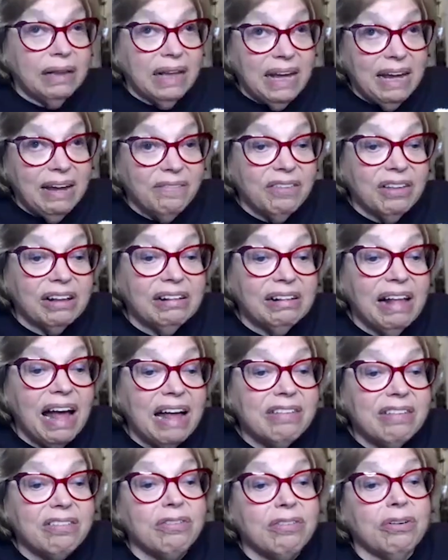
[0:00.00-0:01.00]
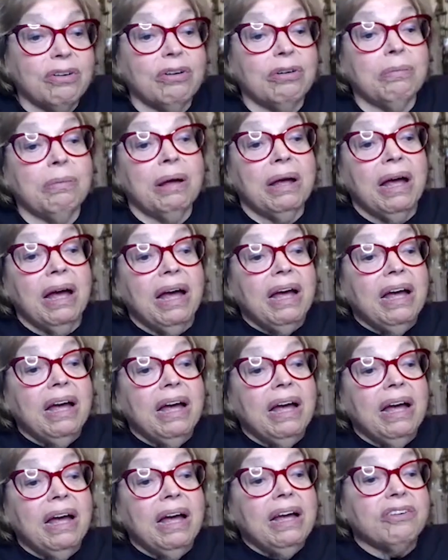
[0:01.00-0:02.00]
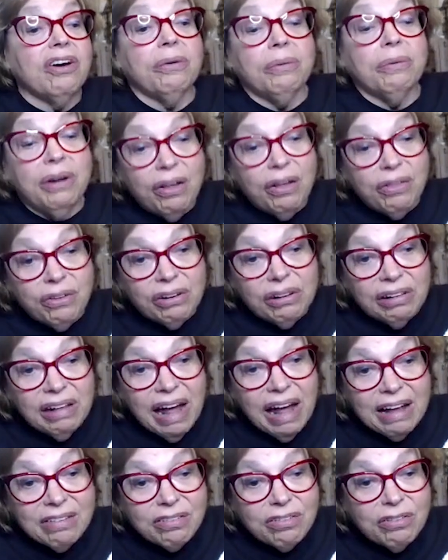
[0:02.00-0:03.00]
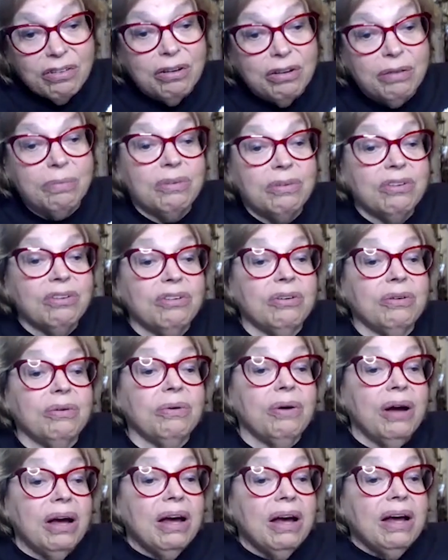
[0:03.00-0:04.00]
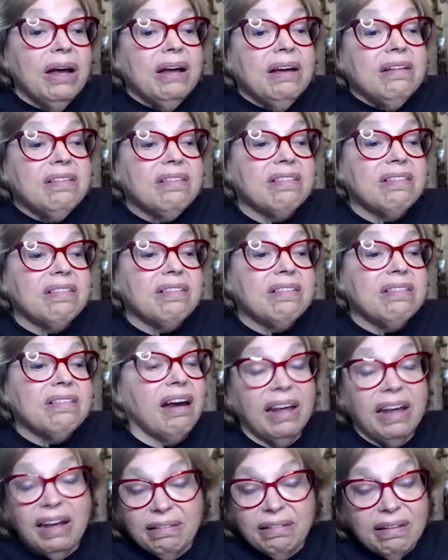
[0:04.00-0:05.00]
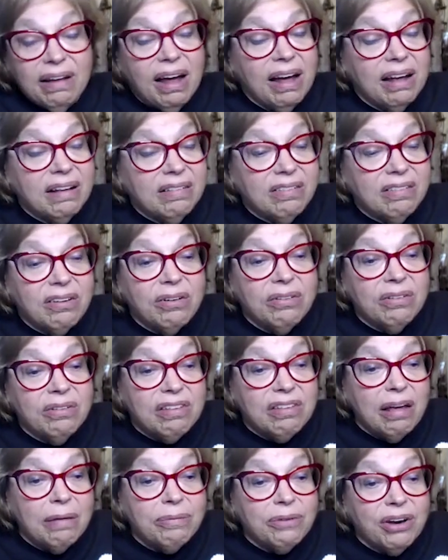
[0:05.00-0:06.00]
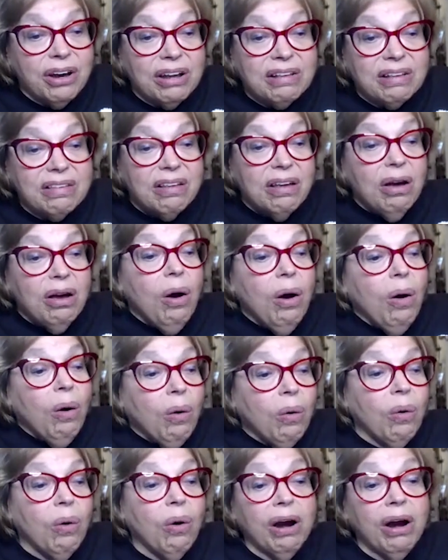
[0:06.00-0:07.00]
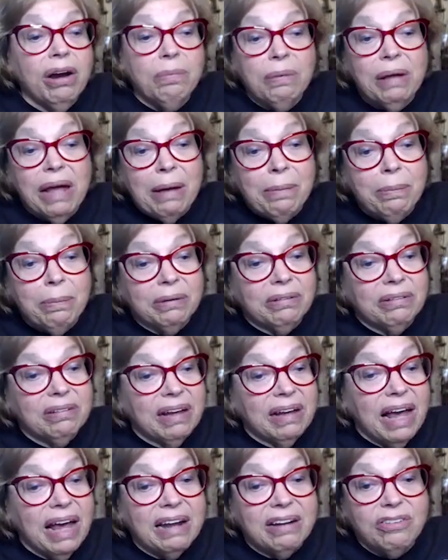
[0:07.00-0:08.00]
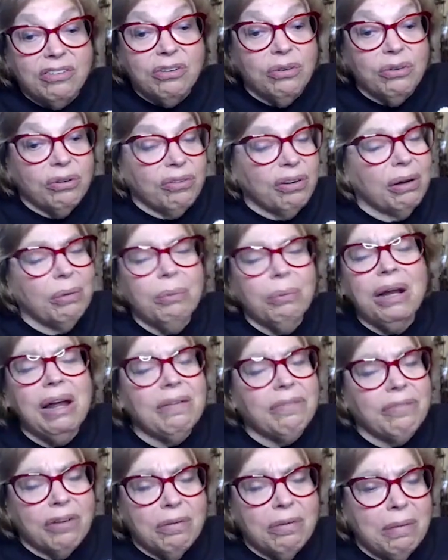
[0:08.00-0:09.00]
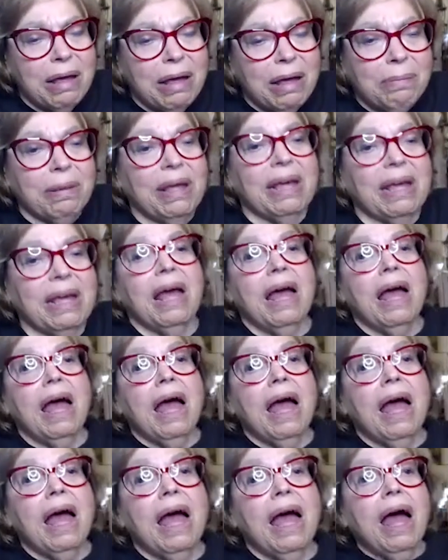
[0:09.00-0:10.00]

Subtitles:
leave the classroom to go to another classroom to study certain subjects, or to be able to get tutoring, whatever it may be.